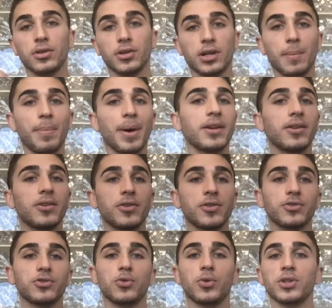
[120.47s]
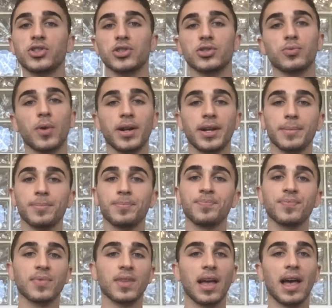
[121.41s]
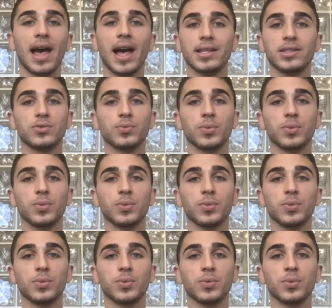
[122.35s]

competitors who are just running ads